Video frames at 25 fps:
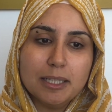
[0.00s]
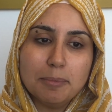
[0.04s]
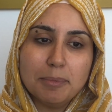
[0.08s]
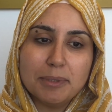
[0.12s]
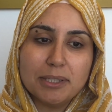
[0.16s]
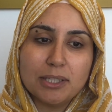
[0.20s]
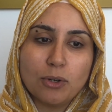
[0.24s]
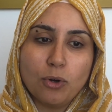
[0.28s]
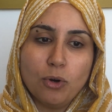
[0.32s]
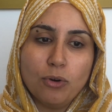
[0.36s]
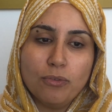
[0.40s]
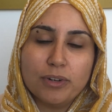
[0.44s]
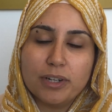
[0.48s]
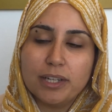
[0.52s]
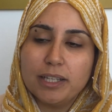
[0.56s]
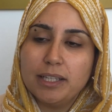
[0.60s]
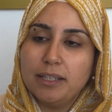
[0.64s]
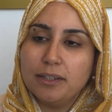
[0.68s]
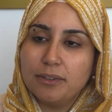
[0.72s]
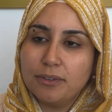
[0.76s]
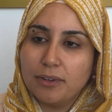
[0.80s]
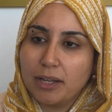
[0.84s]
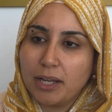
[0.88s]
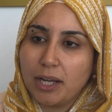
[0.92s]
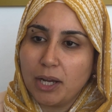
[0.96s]
little bit over a
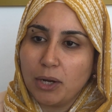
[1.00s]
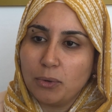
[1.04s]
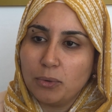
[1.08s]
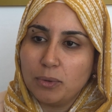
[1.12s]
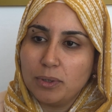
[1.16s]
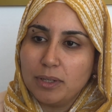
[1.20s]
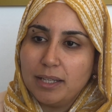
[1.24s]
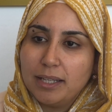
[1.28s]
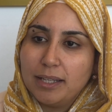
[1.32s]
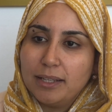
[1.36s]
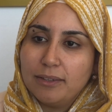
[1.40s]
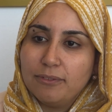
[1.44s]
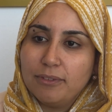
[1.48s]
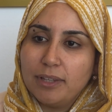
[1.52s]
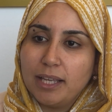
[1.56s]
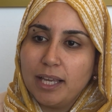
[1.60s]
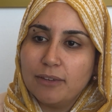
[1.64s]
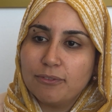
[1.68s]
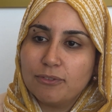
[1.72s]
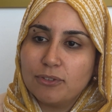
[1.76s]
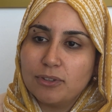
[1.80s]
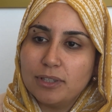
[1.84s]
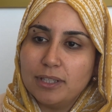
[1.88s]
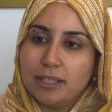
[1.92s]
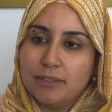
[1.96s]
year ago, we have
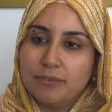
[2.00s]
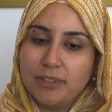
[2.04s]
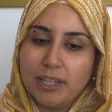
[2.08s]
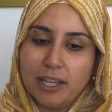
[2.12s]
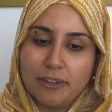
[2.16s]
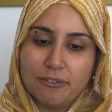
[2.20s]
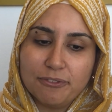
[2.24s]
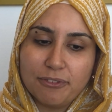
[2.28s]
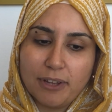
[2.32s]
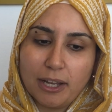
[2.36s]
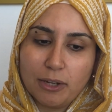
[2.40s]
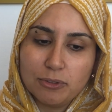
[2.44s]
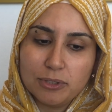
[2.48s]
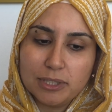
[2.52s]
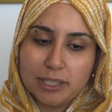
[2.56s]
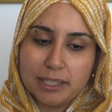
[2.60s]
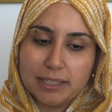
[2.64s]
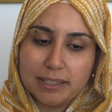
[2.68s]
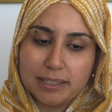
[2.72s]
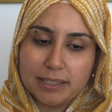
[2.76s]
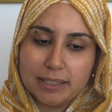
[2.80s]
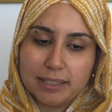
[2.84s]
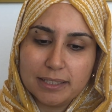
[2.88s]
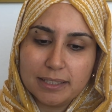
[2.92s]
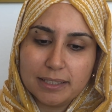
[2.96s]
founded
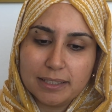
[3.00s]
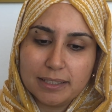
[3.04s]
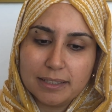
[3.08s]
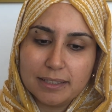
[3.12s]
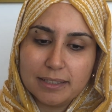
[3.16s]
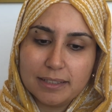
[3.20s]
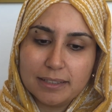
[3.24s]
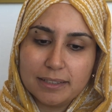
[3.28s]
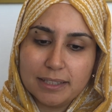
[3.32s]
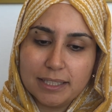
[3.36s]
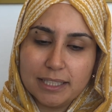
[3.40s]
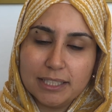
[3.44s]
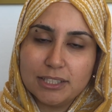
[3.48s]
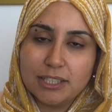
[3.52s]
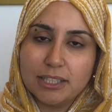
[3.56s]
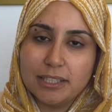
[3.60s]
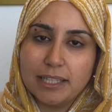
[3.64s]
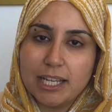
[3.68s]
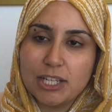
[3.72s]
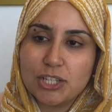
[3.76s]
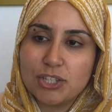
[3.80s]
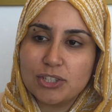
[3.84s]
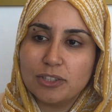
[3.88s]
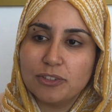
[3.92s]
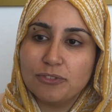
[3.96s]
the
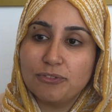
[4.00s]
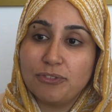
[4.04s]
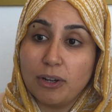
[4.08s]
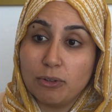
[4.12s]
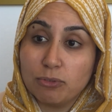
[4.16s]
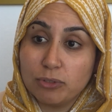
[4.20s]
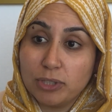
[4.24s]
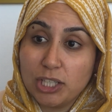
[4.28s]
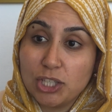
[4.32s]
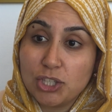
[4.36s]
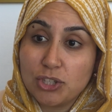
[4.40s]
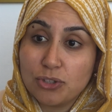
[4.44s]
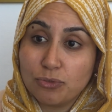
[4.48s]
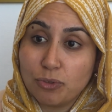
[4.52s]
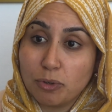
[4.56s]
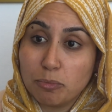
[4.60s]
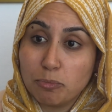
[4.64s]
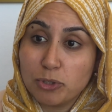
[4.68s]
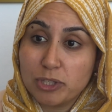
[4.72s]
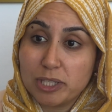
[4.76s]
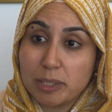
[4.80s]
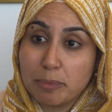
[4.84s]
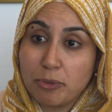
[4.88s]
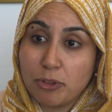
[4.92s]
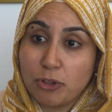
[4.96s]
International Foundation for
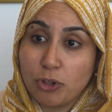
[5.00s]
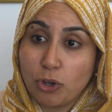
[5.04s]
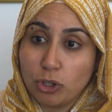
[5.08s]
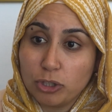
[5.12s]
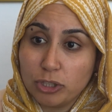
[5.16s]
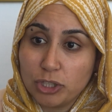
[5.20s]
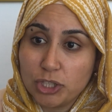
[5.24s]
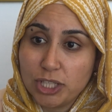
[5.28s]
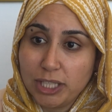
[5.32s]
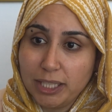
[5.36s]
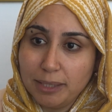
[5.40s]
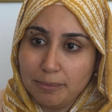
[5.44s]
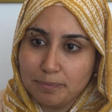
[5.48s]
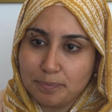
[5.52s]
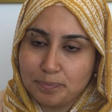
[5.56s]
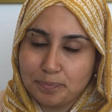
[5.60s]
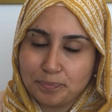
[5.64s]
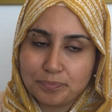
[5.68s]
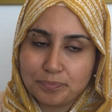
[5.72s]
Muslim Theology,